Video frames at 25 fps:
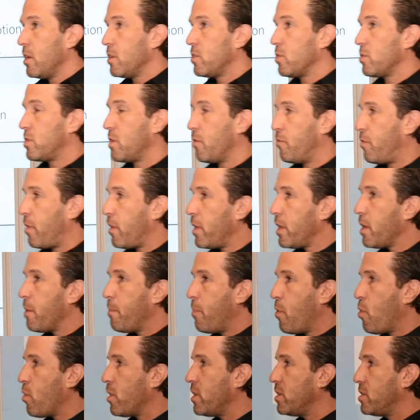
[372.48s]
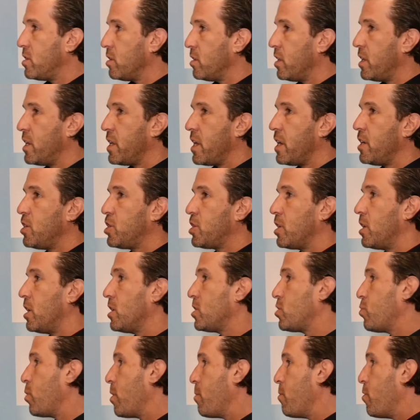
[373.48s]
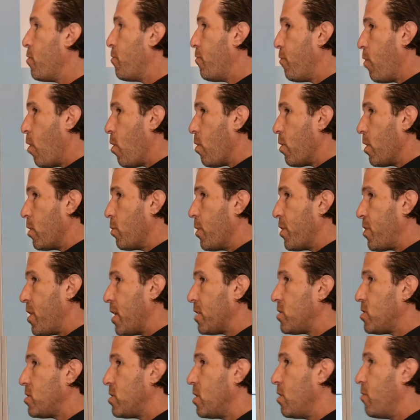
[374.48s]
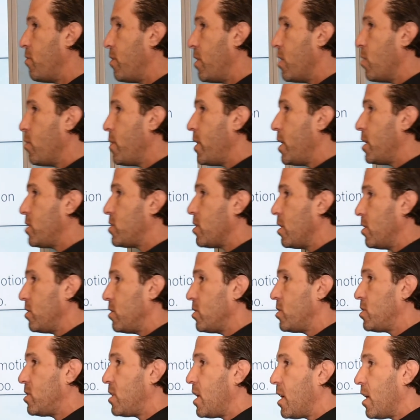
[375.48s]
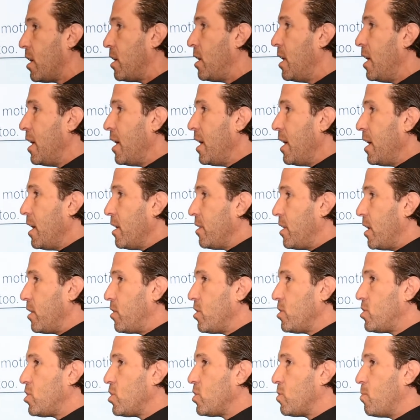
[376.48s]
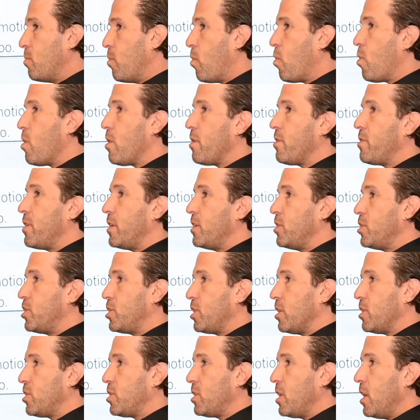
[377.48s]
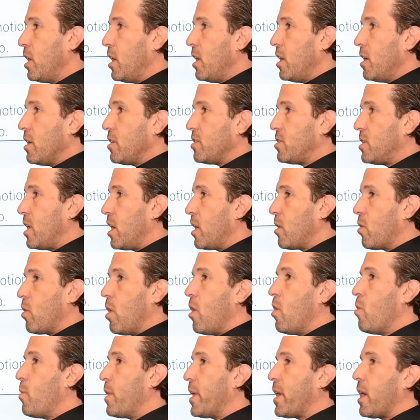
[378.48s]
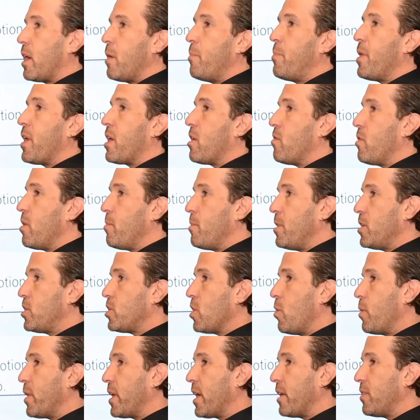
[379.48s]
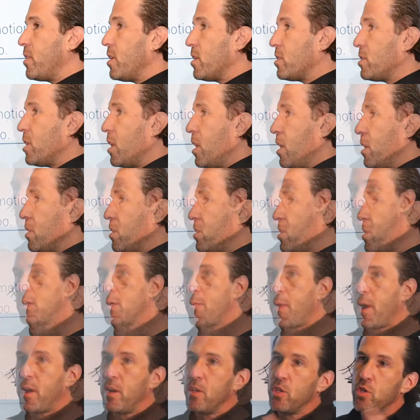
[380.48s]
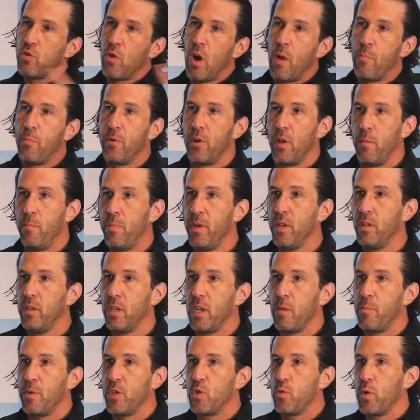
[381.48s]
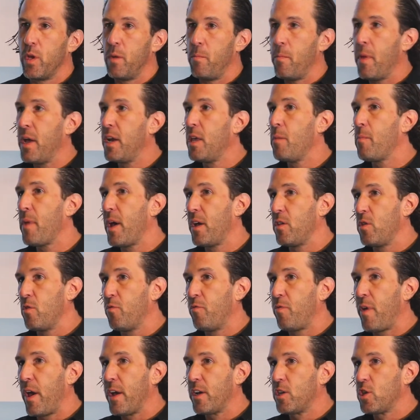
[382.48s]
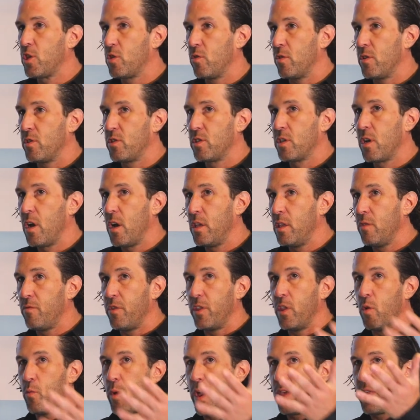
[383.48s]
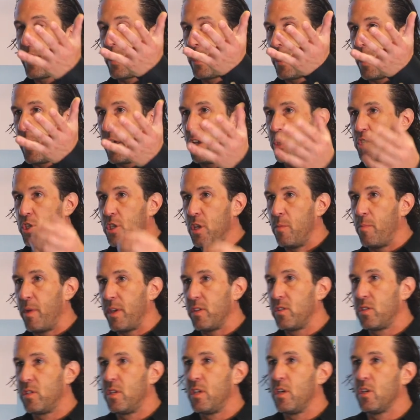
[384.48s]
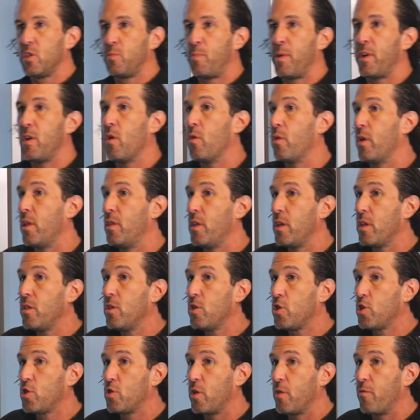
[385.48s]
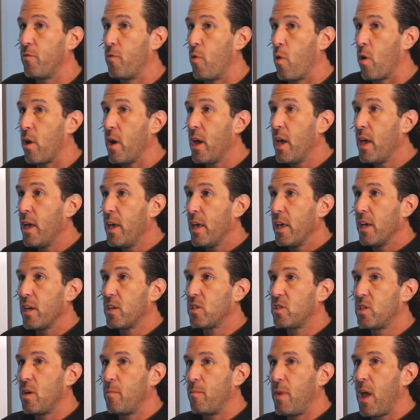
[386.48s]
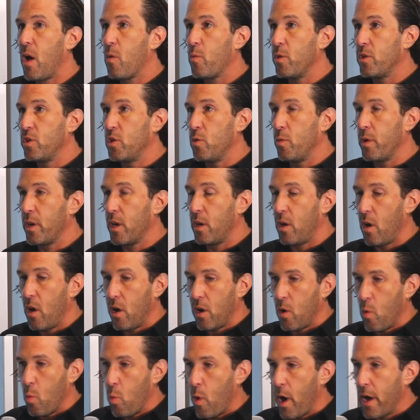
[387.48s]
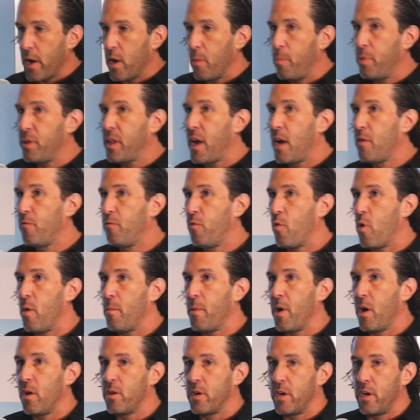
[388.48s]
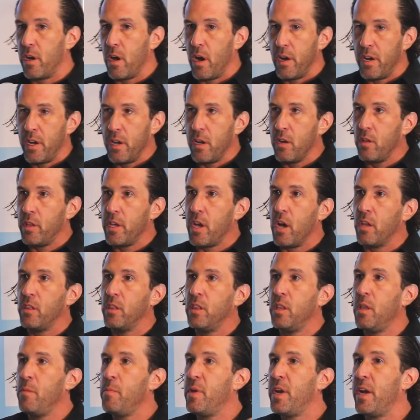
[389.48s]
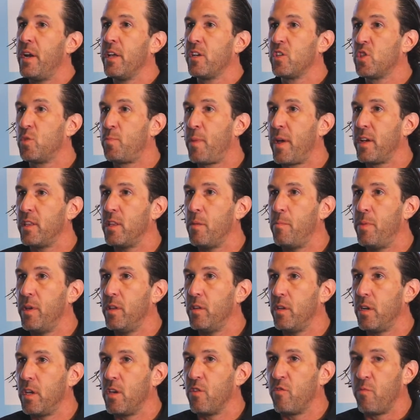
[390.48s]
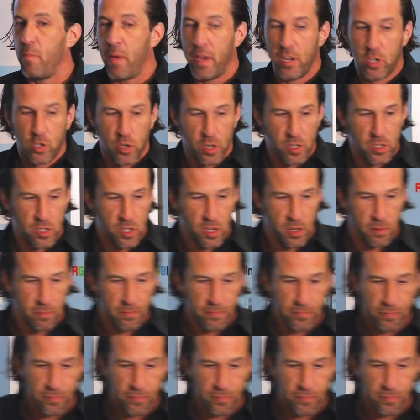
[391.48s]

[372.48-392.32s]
So it's a very important delineation as we move forward with SDVoE to understand that this is more than just saying, oh, we got a better image, oh, we got this. This is about interoperability between many manufacturers, kind of in the way that HD-based T has been known in the industry for, except now we're doing it on a wider platform, on a nearly unlimited expandability of matrixing.